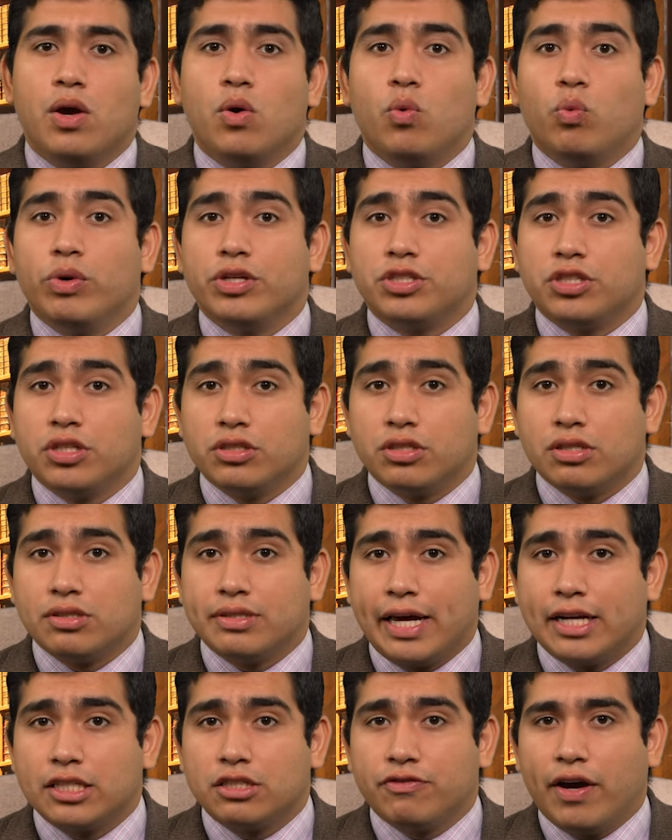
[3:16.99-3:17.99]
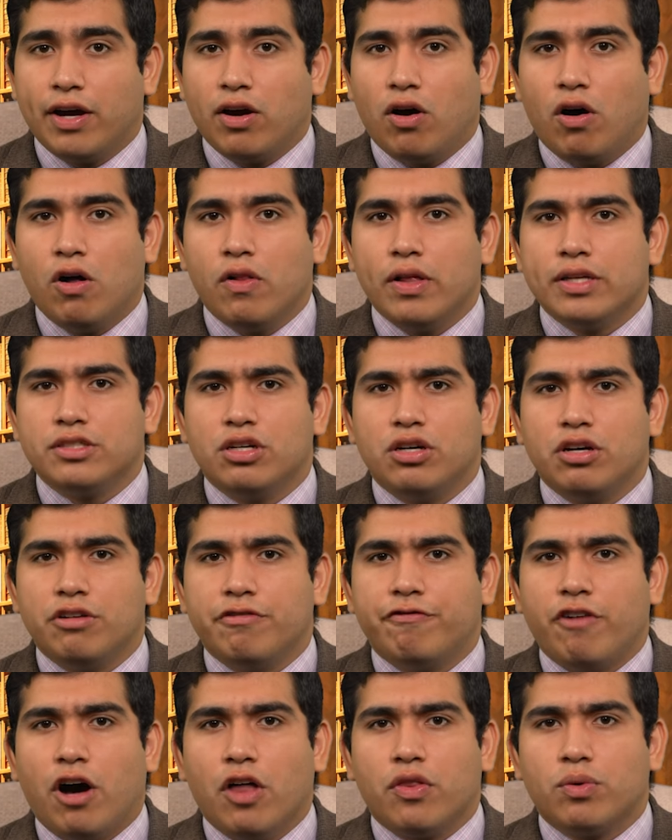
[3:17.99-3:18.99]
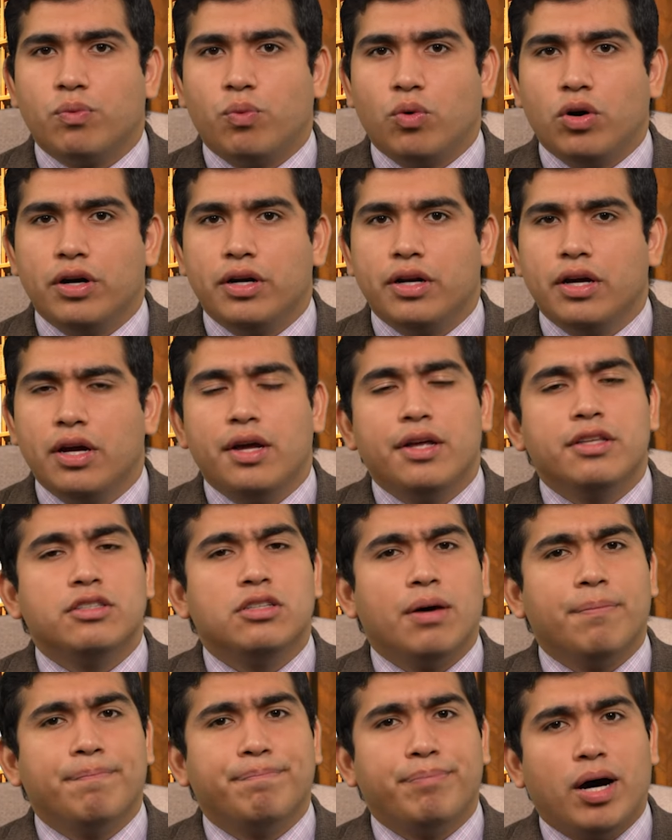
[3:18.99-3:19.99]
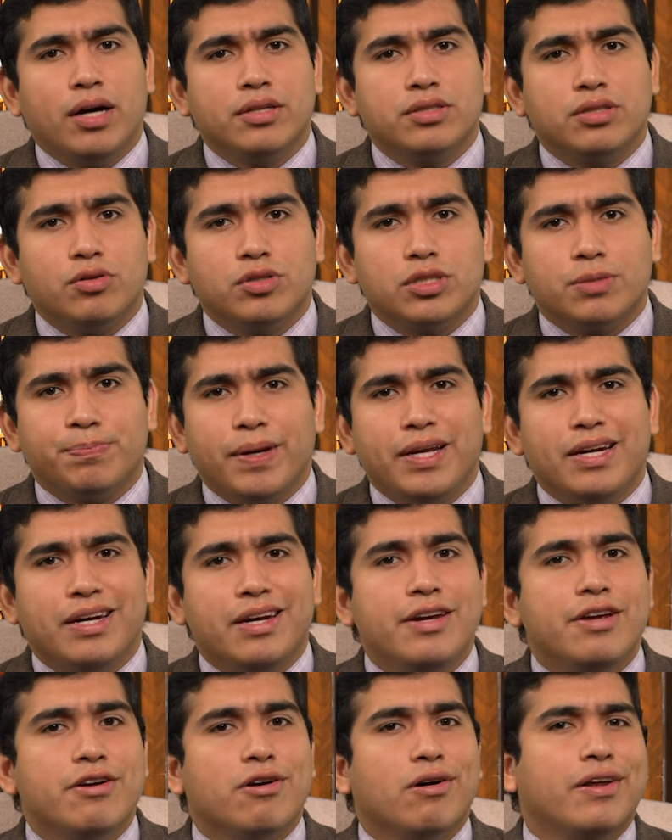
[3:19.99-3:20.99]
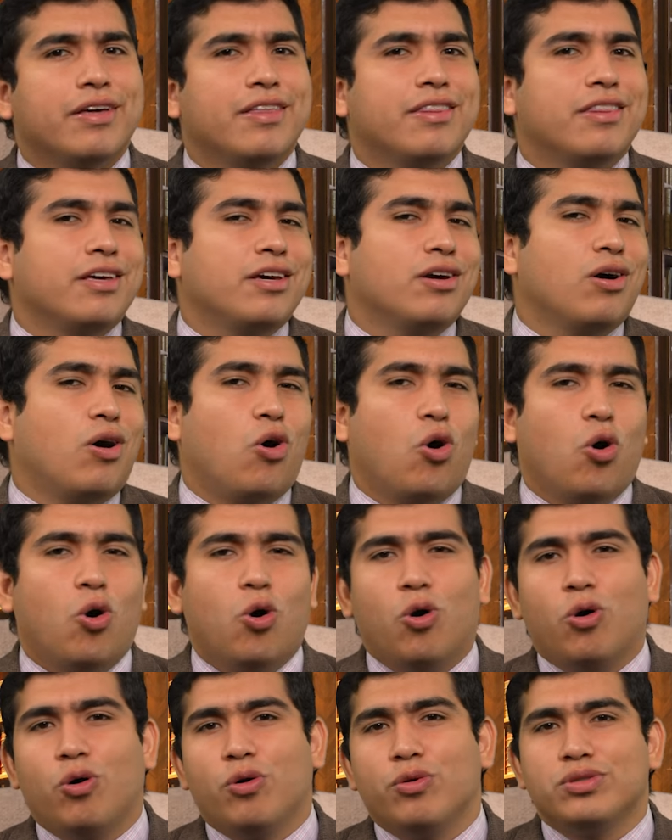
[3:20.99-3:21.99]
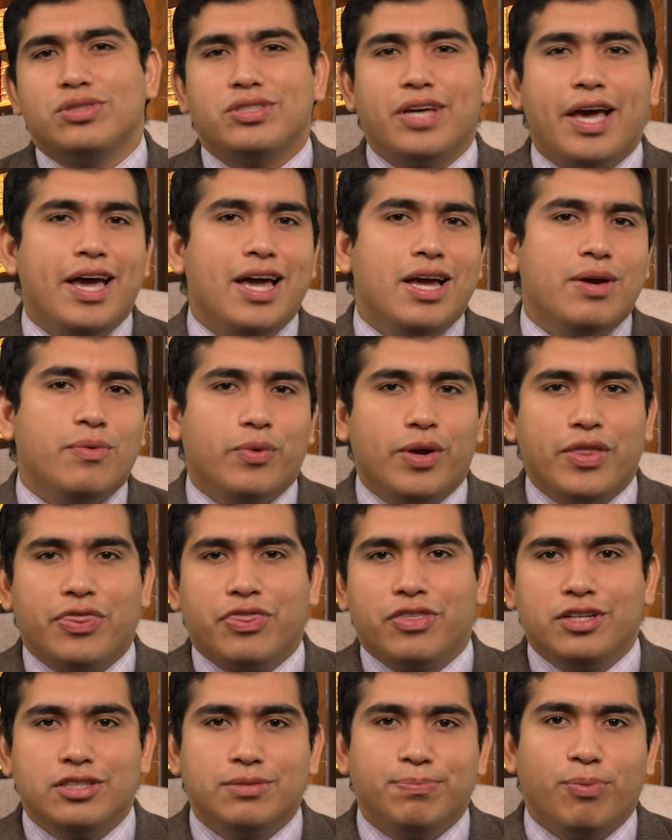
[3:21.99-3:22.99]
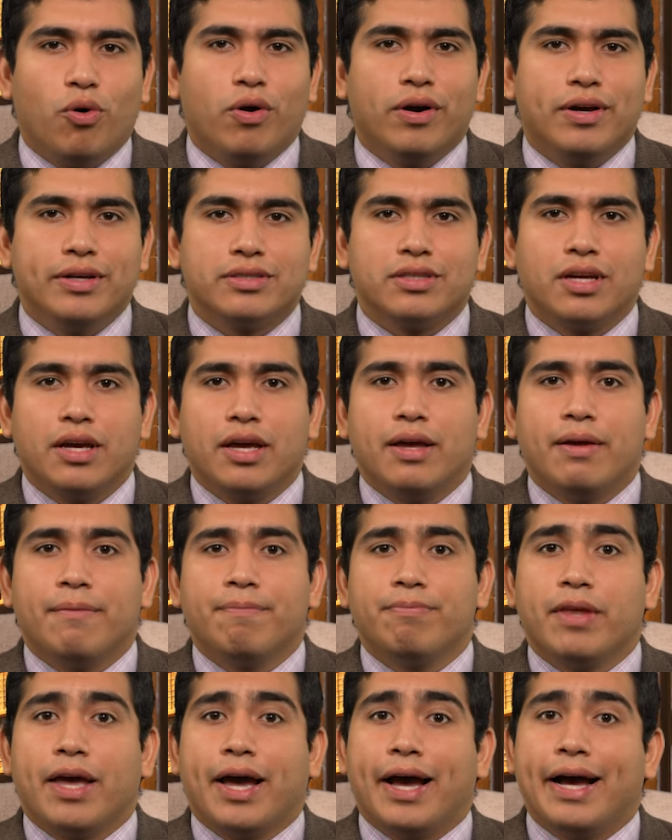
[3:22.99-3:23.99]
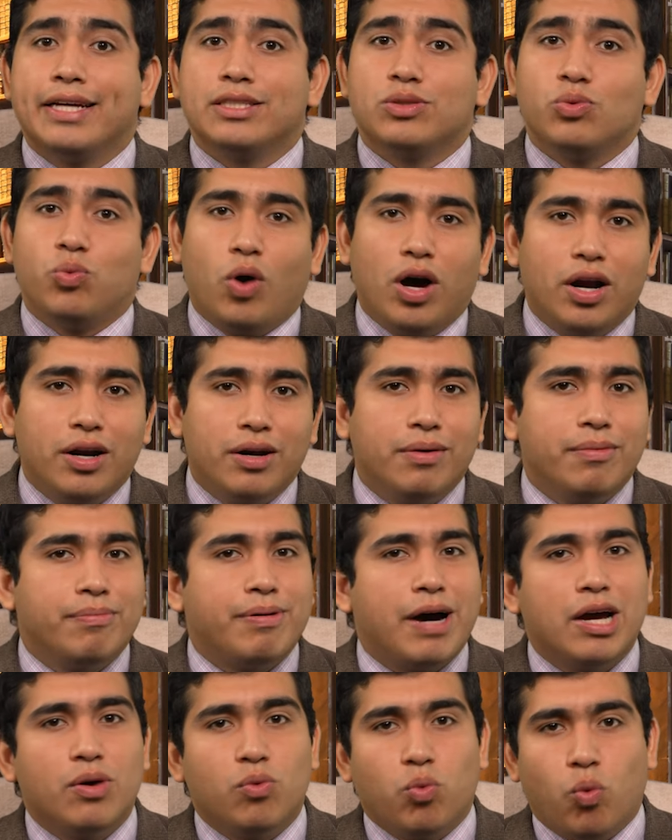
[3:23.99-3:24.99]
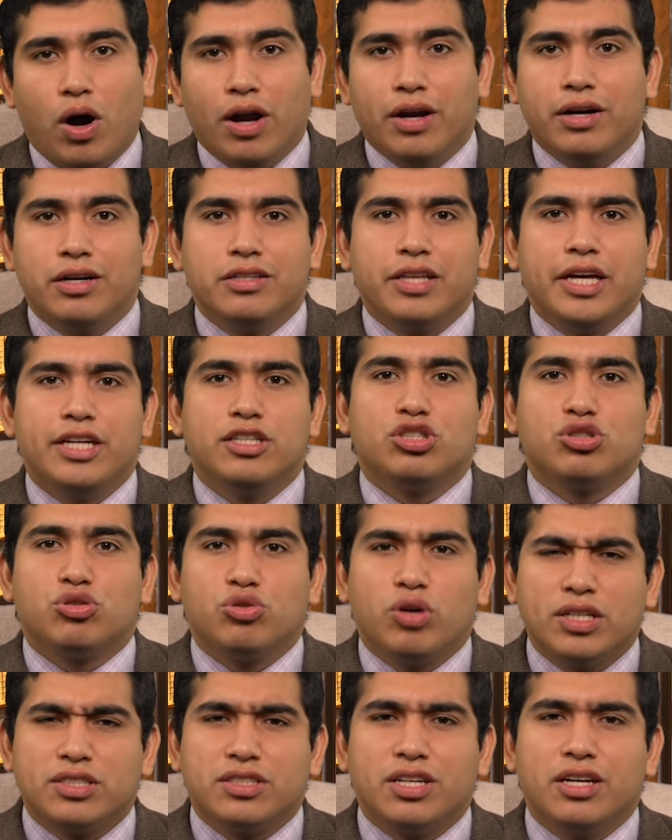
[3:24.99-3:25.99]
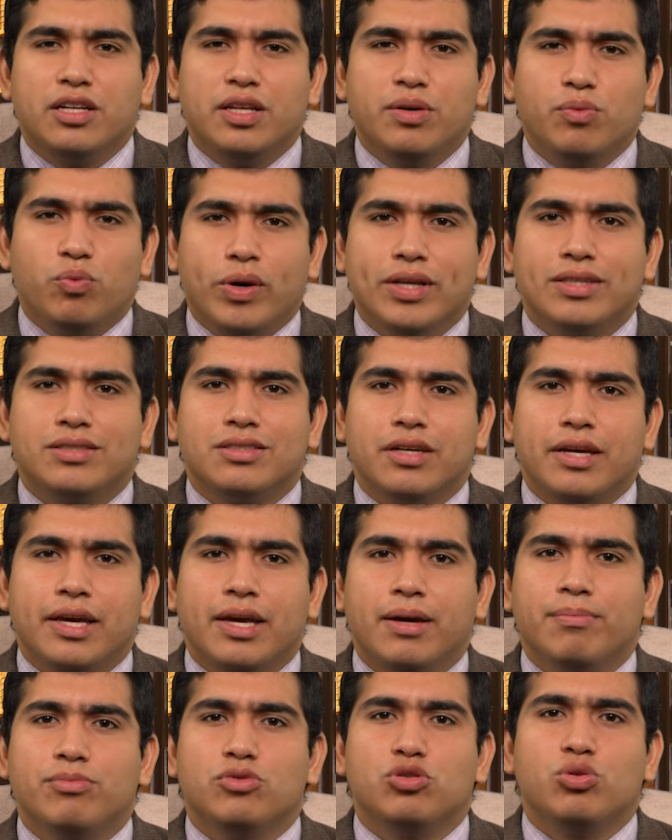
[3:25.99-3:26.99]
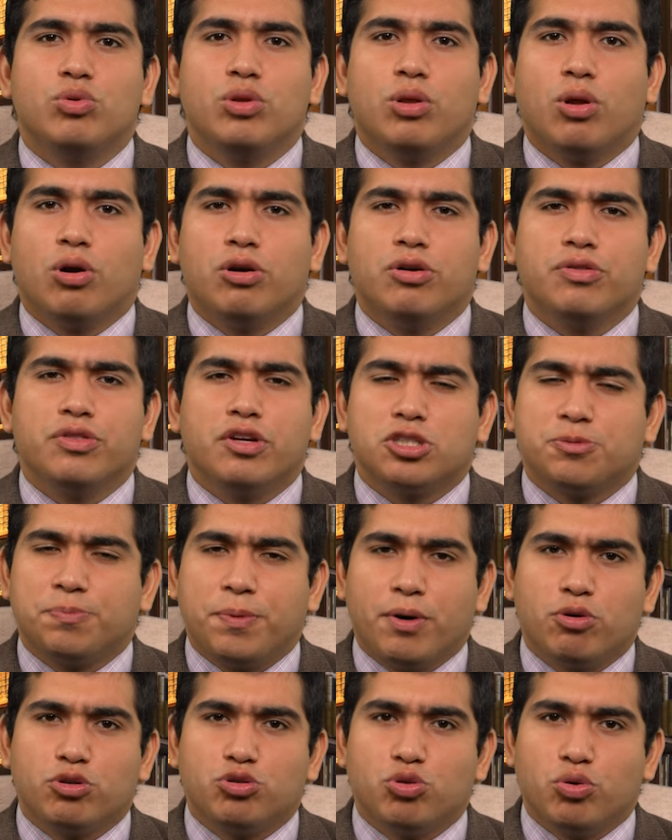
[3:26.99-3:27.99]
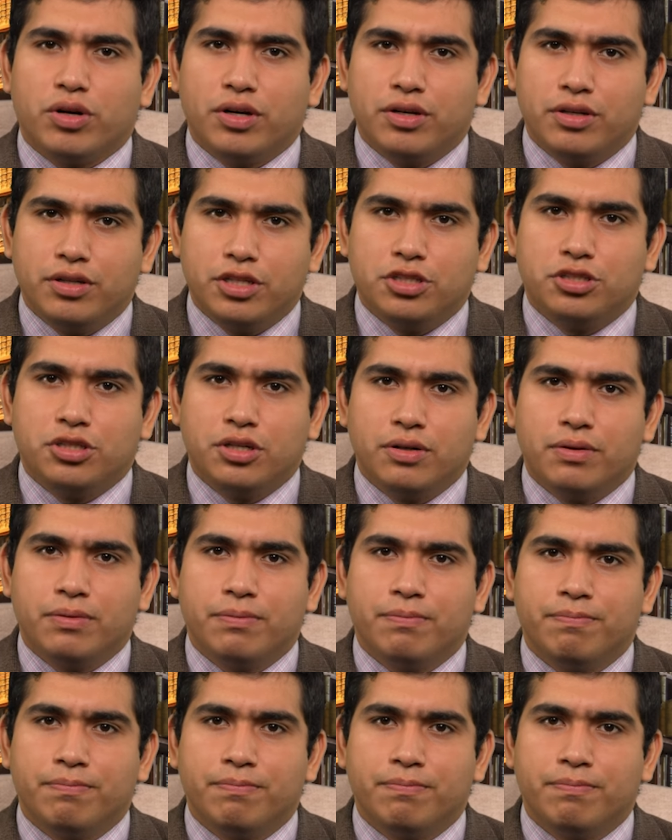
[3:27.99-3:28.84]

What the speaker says: Wishing to satisfy all as a good father would, Don Bosco spent nearly the whole day with these boys, as one by one they trustingly went to him to learn their spiritual condition.